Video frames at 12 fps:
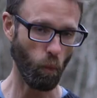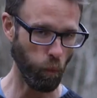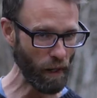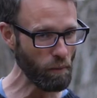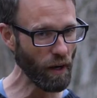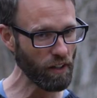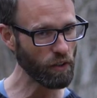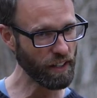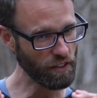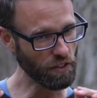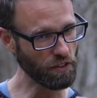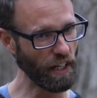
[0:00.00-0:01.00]
We want to
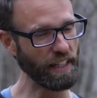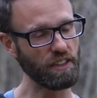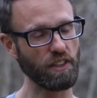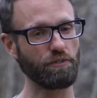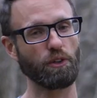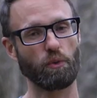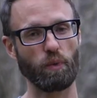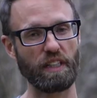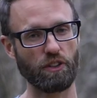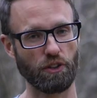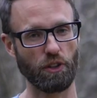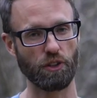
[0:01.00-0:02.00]
look at the scientific
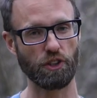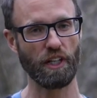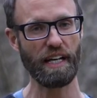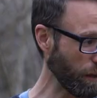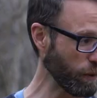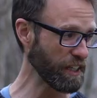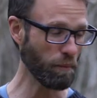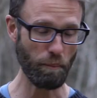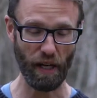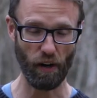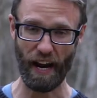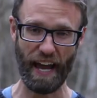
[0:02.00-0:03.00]
research and we
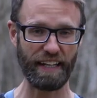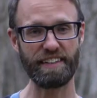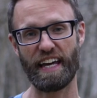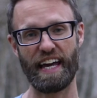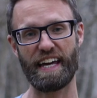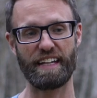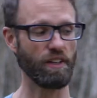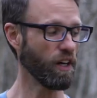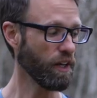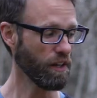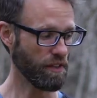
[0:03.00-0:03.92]
compare head to head